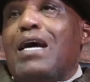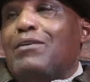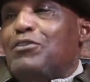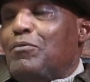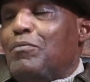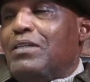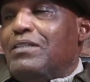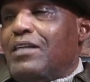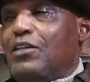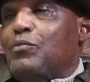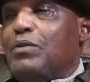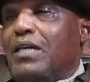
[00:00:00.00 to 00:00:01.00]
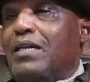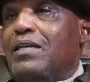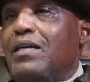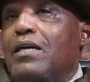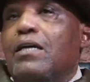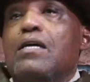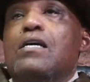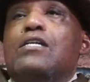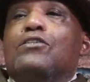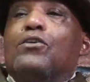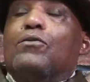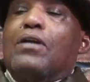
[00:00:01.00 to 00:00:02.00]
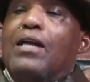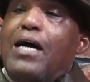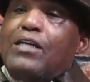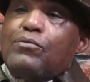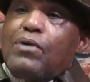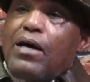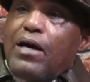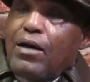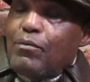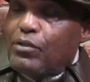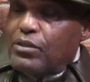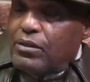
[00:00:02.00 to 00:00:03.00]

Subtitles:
so much, that's what they did. So the last one I had was